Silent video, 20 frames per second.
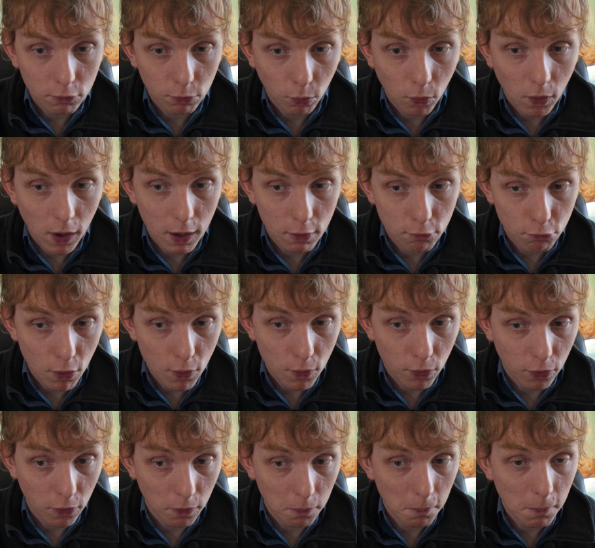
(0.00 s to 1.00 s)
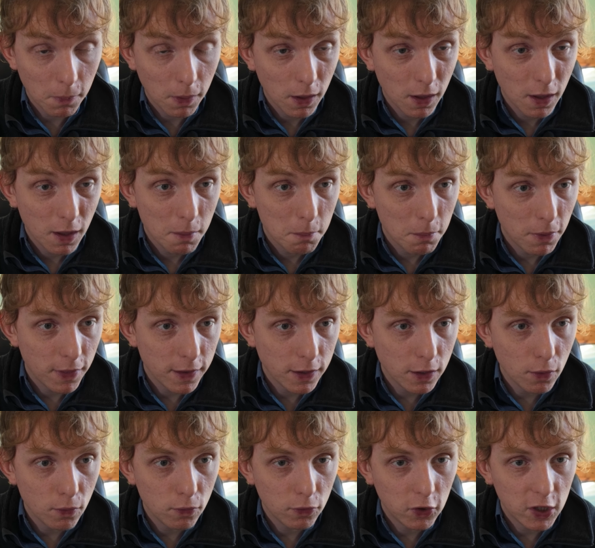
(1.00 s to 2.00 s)
why I wrote them, but they
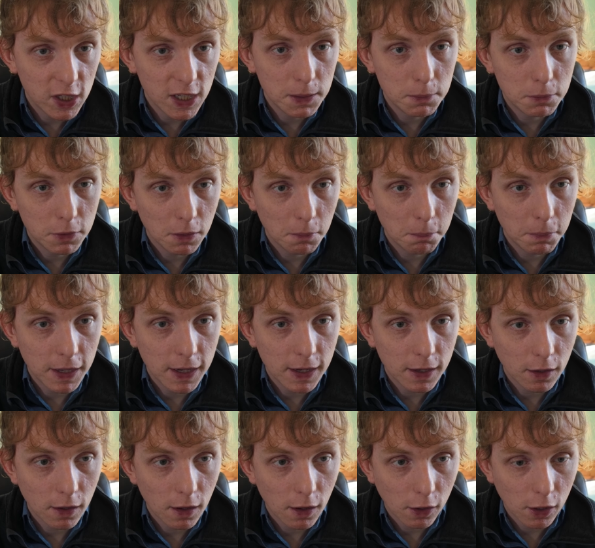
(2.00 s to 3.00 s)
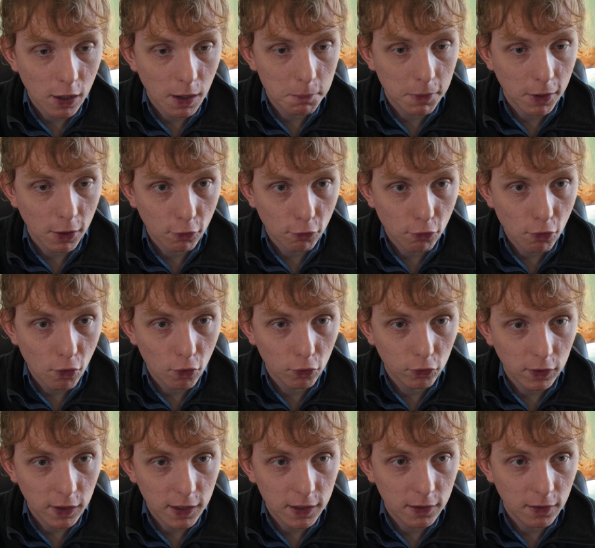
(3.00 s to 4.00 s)
don't seem to be coming
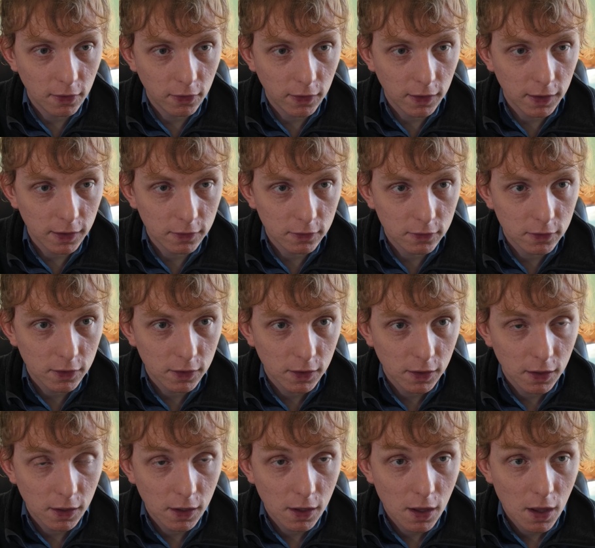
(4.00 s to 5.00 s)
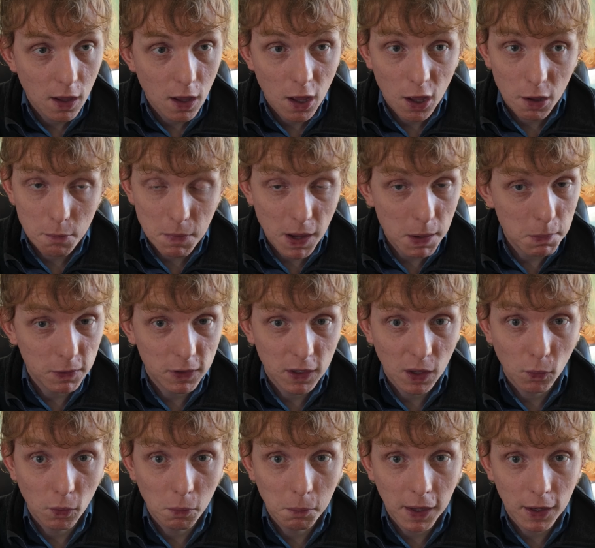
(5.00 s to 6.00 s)
across into these. Maybe
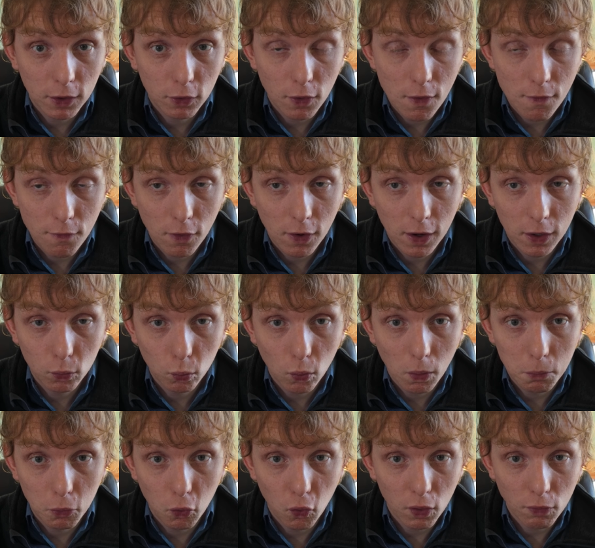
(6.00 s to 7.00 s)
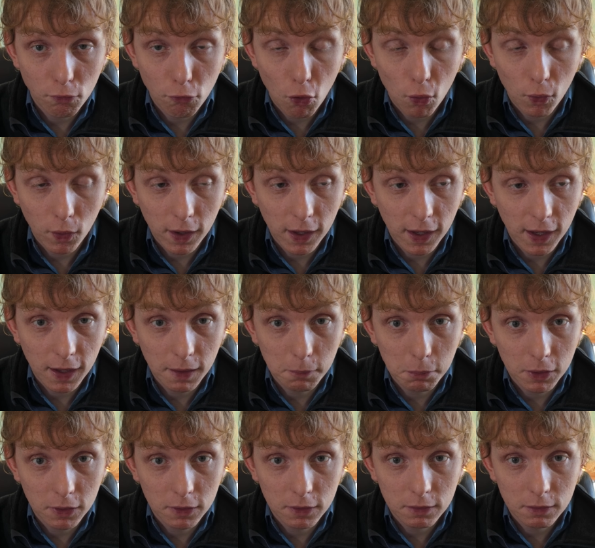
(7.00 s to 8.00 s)
someone will be able to advise what I'm doing wrong here
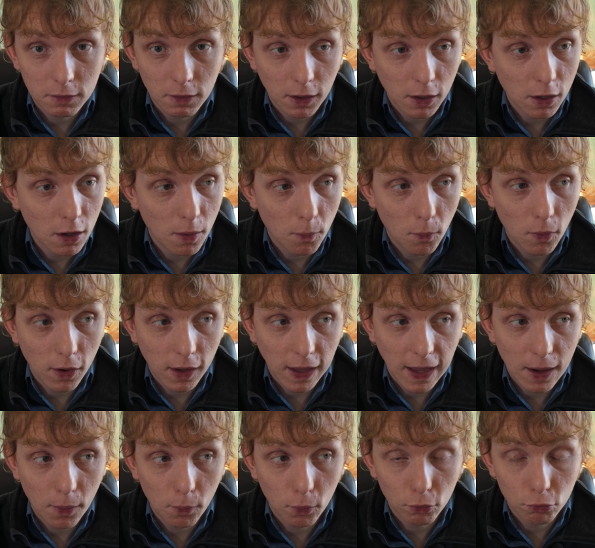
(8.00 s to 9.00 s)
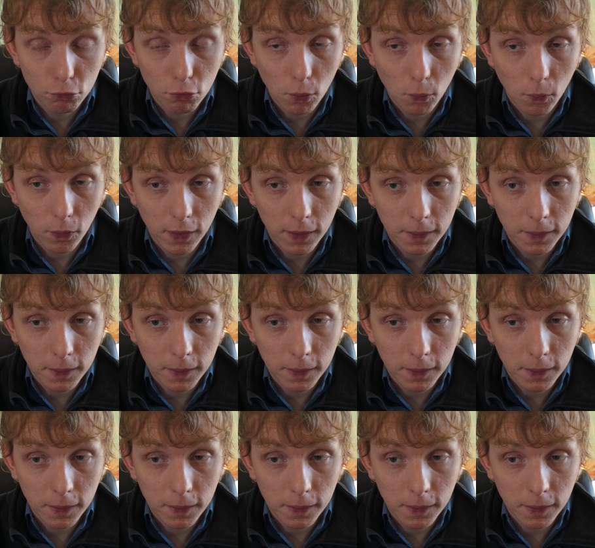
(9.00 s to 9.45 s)
because I can't work out what's wrong with